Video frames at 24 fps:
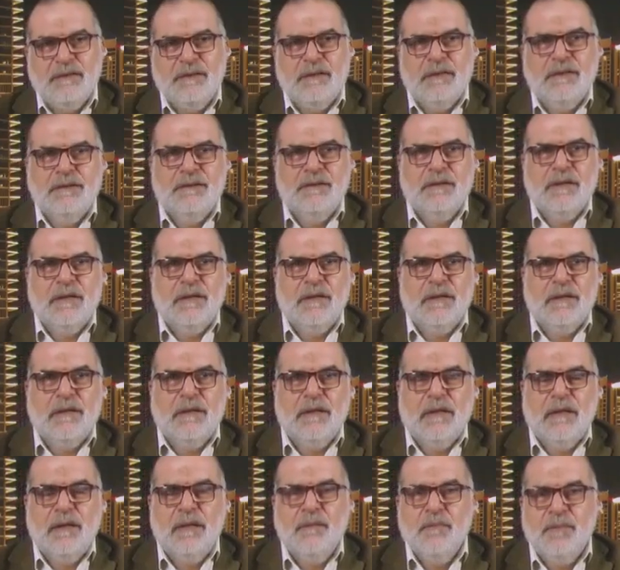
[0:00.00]
in
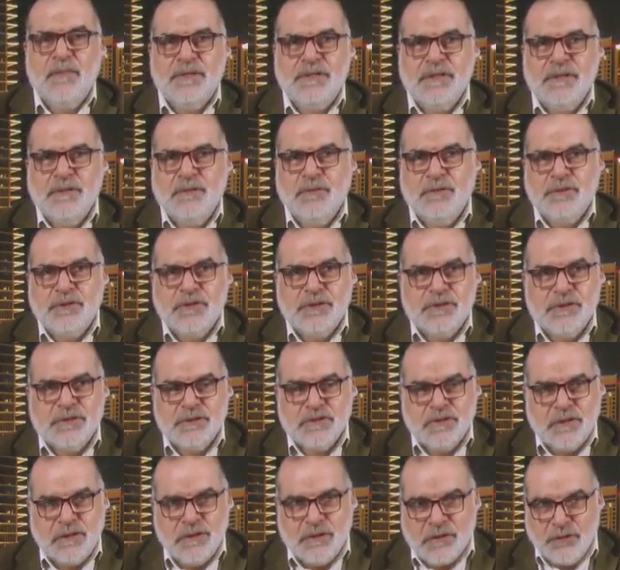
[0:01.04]
their embassy, which is
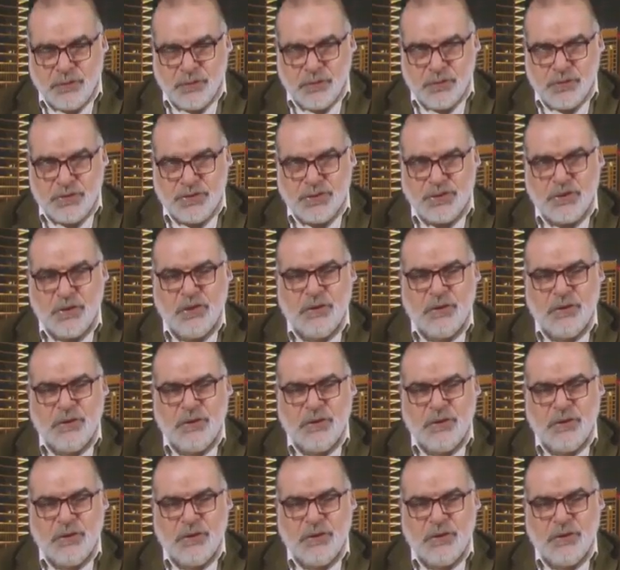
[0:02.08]
a huge